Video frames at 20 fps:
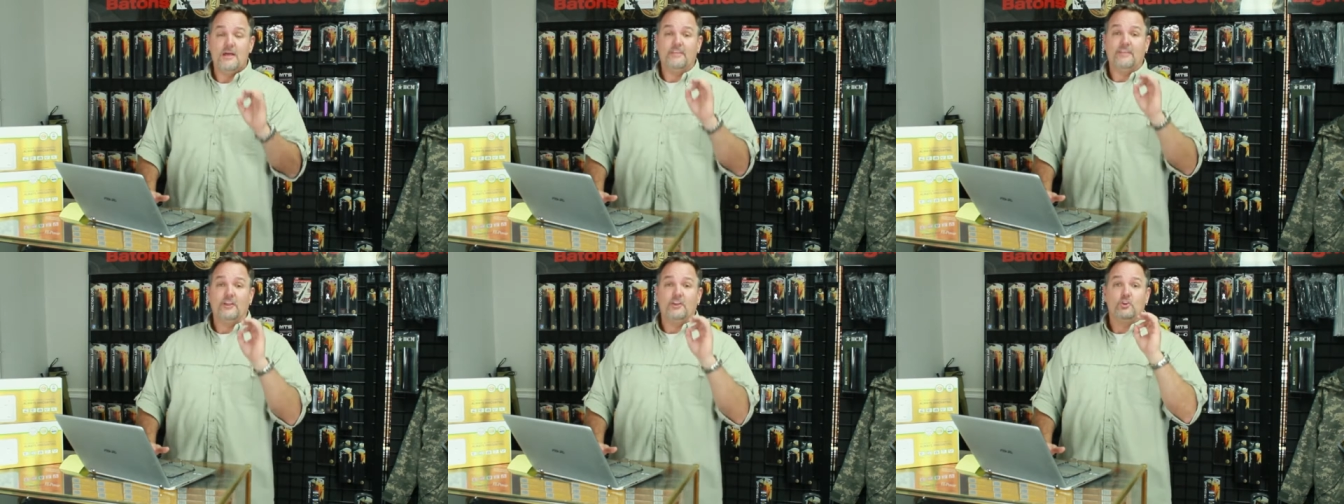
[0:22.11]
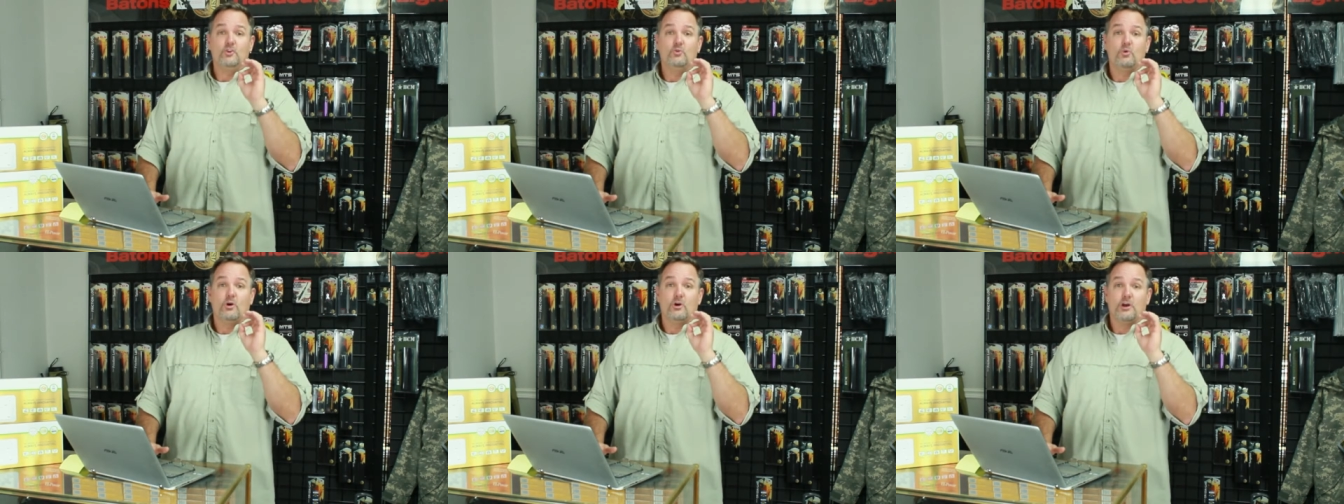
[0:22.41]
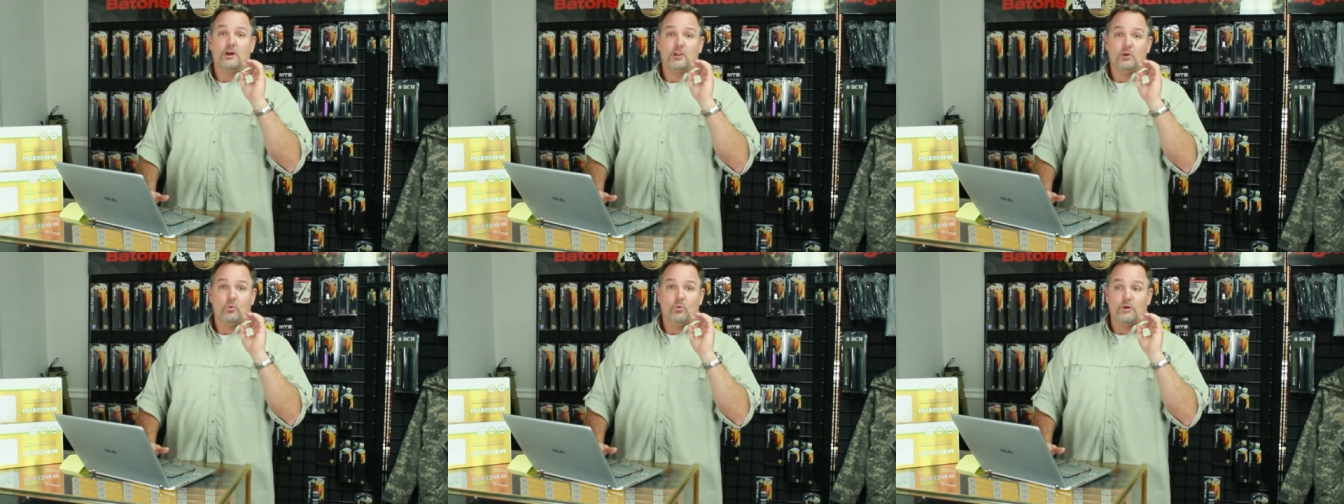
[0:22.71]
that you are
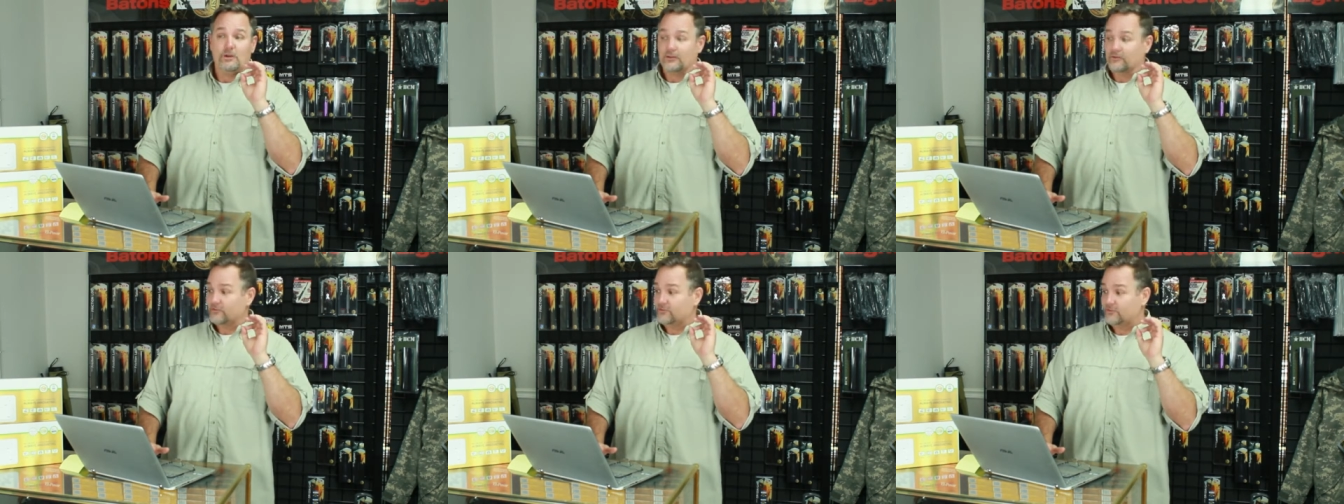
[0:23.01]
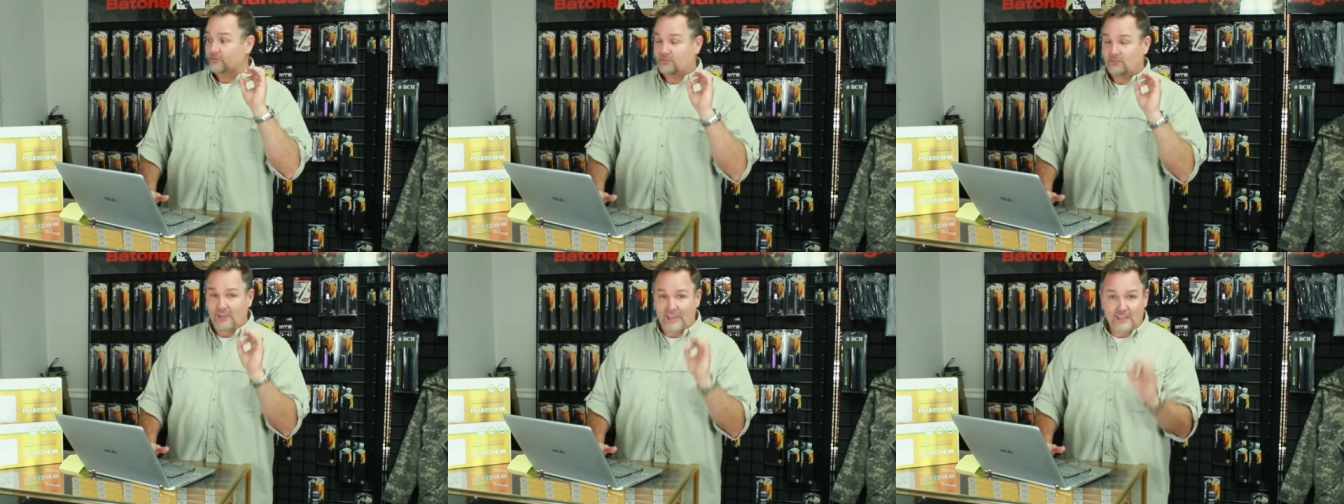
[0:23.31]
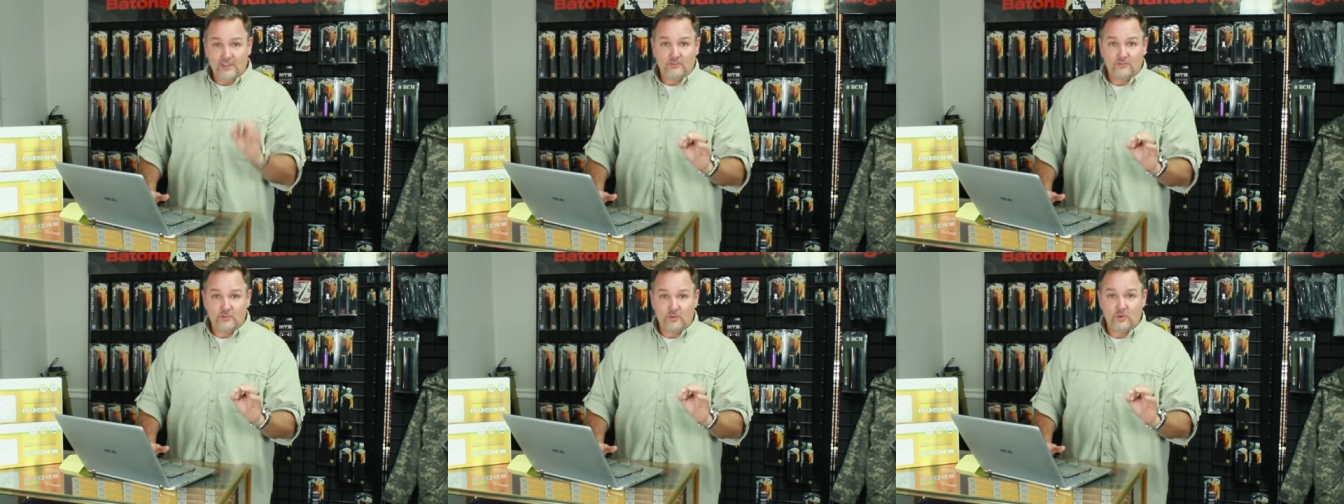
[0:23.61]
going to want to
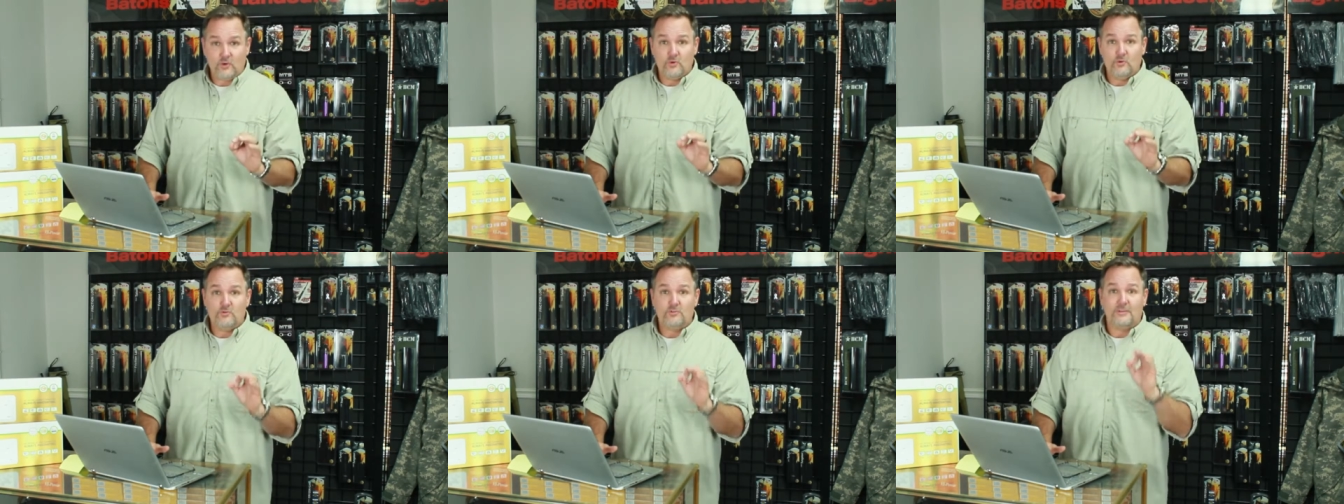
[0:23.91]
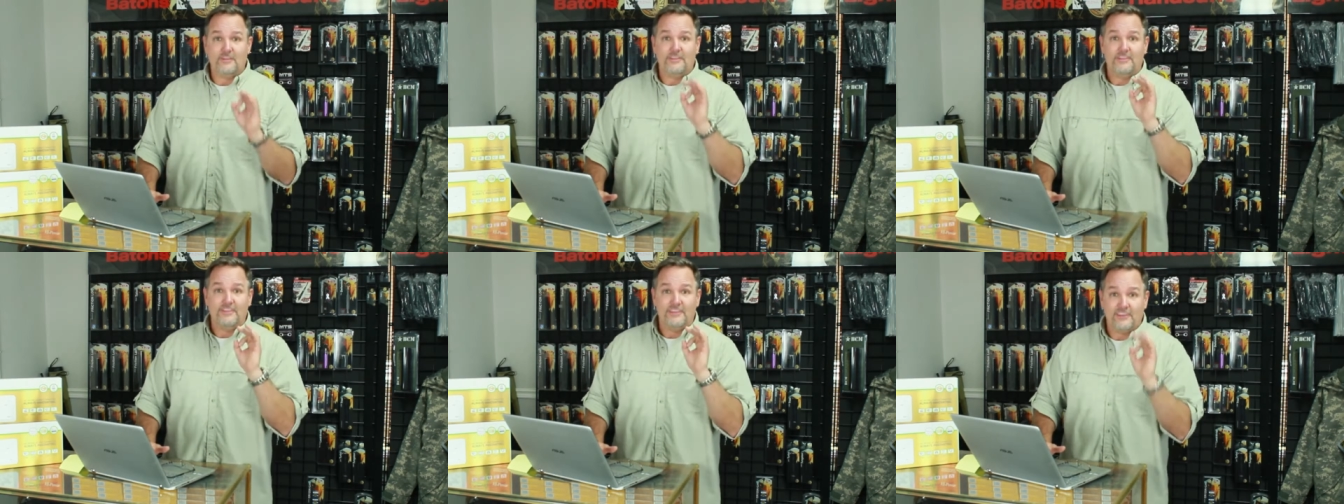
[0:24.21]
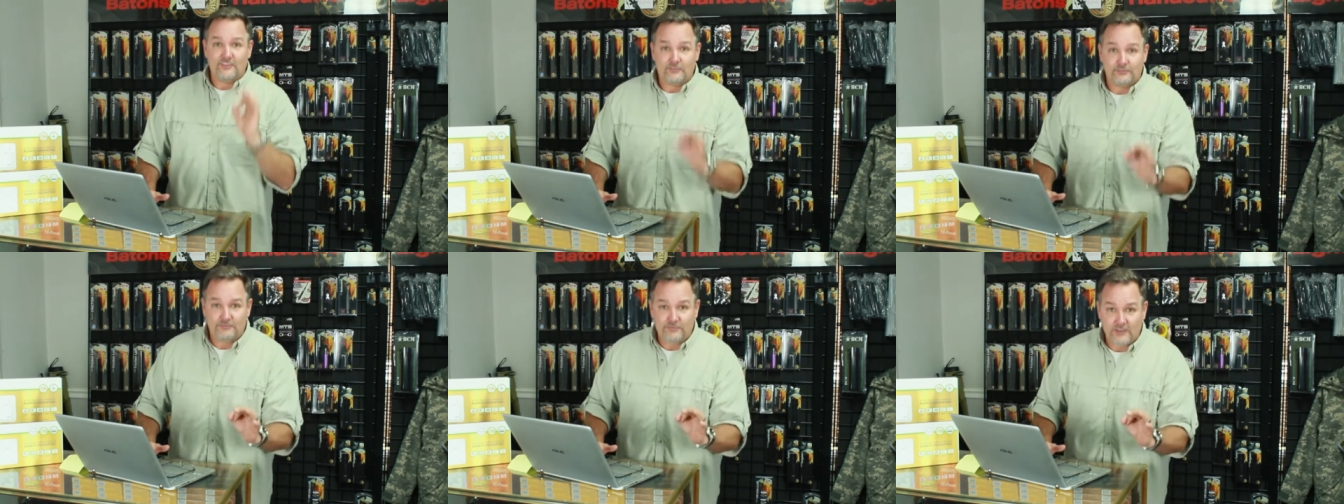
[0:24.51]
stay tuned to
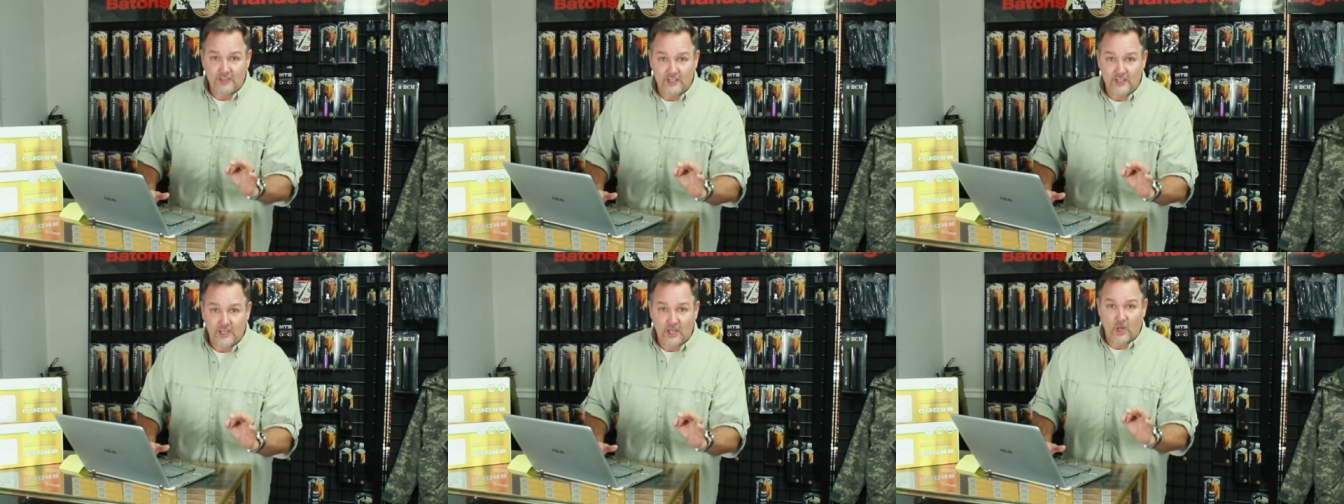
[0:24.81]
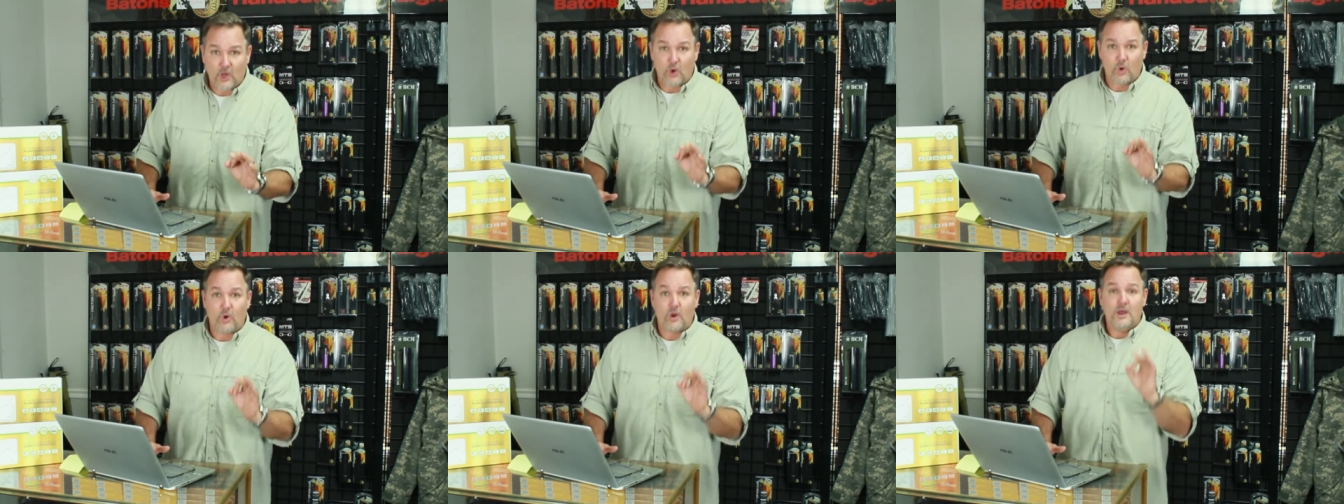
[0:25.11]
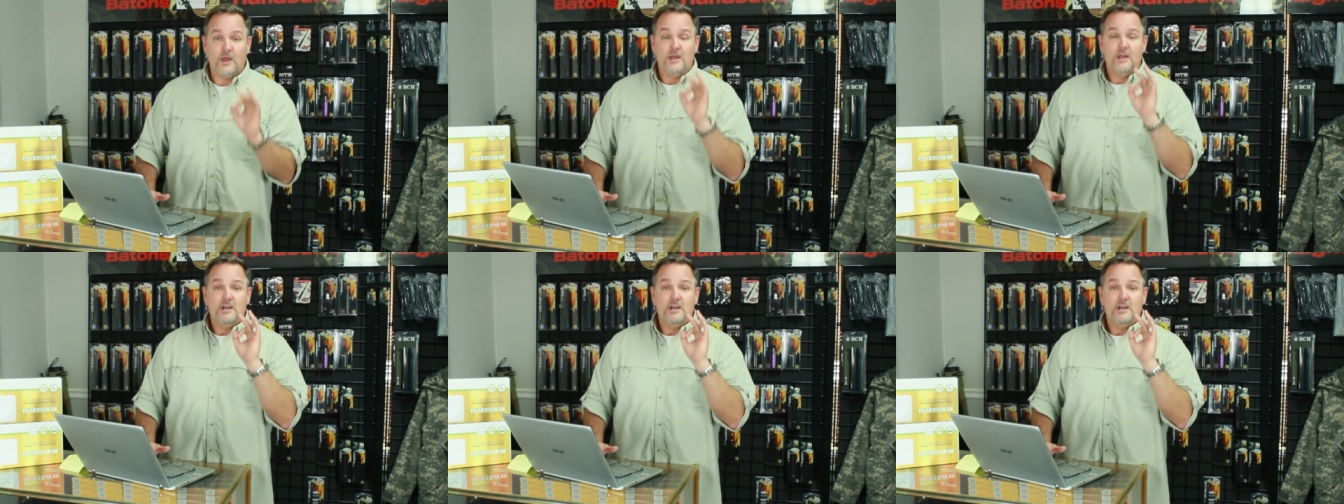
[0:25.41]
this video